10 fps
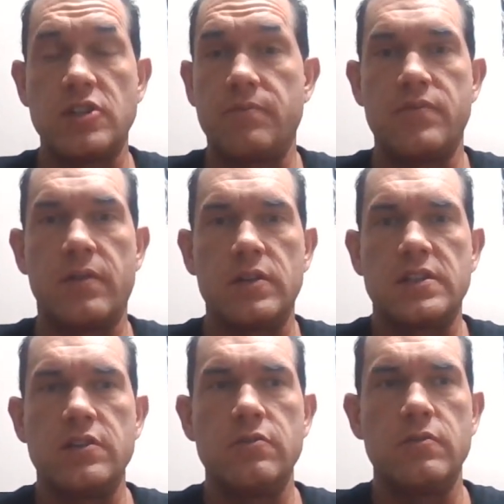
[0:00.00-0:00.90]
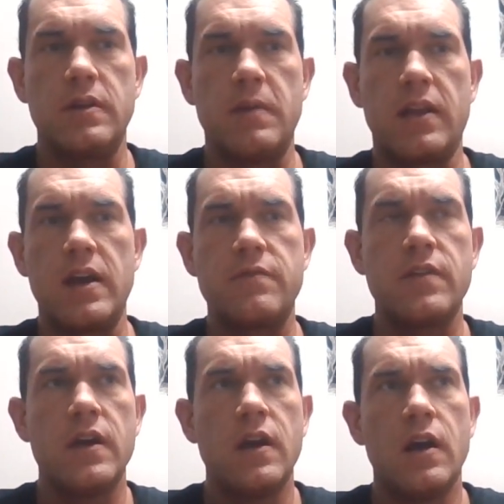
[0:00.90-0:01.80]
which I've never listened to in my life.
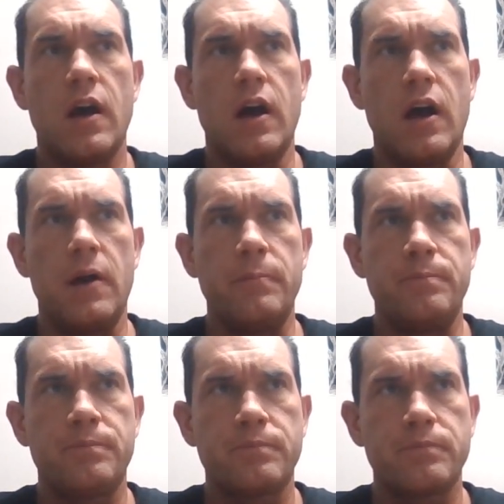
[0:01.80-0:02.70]
Um,